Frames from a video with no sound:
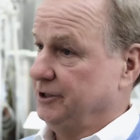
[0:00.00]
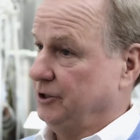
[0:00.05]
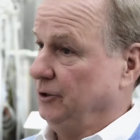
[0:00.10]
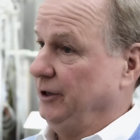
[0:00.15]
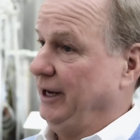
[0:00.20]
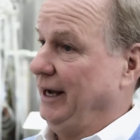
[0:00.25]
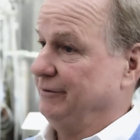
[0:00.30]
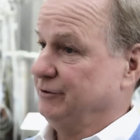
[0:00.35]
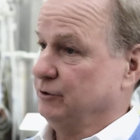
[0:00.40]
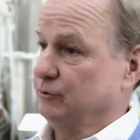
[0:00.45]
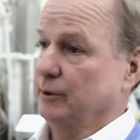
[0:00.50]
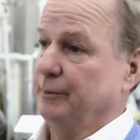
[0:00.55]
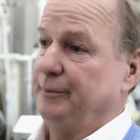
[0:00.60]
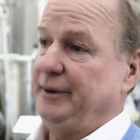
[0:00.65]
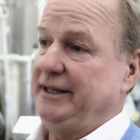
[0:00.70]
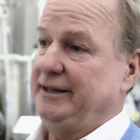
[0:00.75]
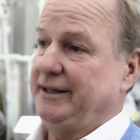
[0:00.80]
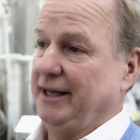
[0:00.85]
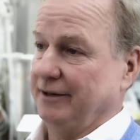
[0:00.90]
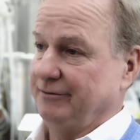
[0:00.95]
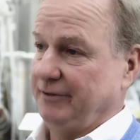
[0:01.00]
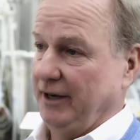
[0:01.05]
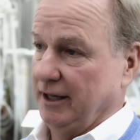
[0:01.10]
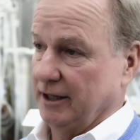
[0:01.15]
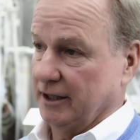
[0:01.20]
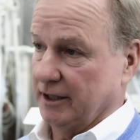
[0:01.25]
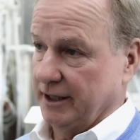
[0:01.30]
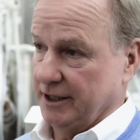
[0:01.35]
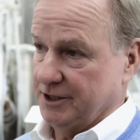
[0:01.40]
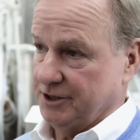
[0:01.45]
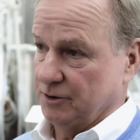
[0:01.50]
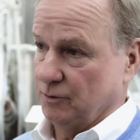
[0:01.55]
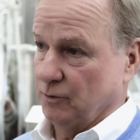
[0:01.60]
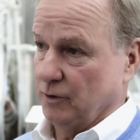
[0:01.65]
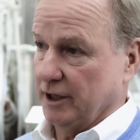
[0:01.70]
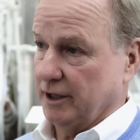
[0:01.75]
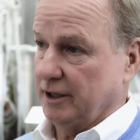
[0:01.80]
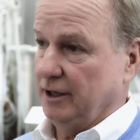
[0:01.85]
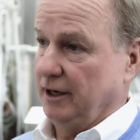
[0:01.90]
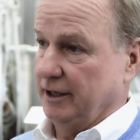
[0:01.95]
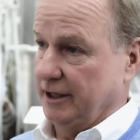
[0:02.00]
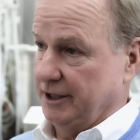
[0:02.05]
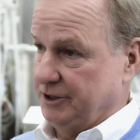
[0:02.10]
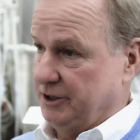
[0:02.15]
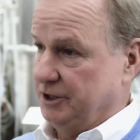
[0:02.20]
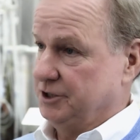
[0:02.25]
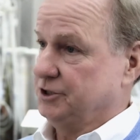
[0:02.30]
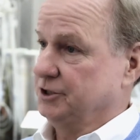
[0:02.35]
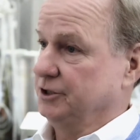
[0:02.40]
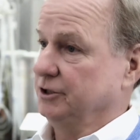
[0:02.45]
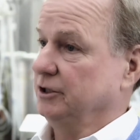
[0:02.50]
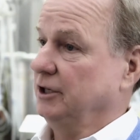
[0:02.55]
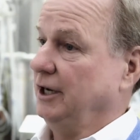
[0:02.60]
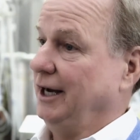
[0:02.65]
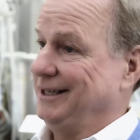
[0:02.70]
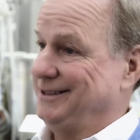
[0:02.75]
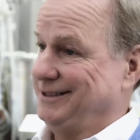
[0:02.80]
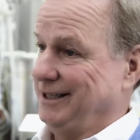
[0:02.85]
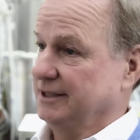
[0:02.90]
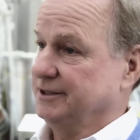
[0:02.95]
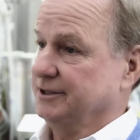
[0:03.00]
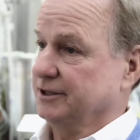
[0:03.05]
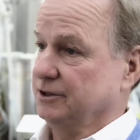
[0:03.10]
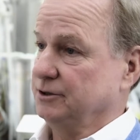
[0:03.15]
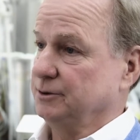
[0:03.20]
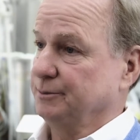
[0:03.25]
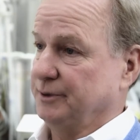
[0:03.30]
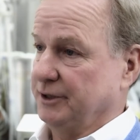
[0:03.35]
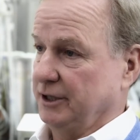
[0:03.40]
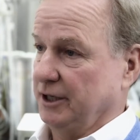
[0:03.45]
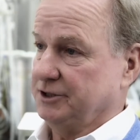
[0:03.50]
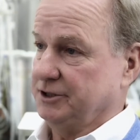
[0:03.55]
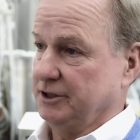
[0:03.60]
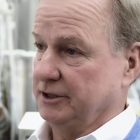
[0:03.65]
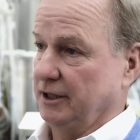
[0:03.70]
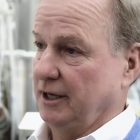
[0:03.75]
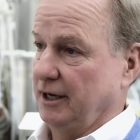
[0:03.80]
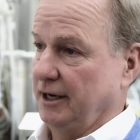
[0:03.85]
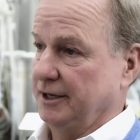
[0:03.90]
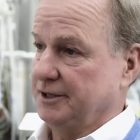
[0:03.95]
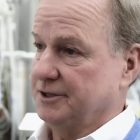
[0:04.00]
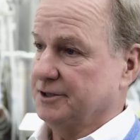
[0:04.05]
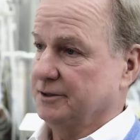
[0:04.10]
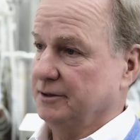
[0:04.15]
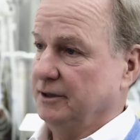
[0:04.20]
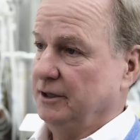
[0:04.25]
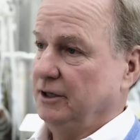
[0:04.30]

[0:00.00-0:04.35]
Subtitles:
don't have to repeat that validation work on additional identical production lines.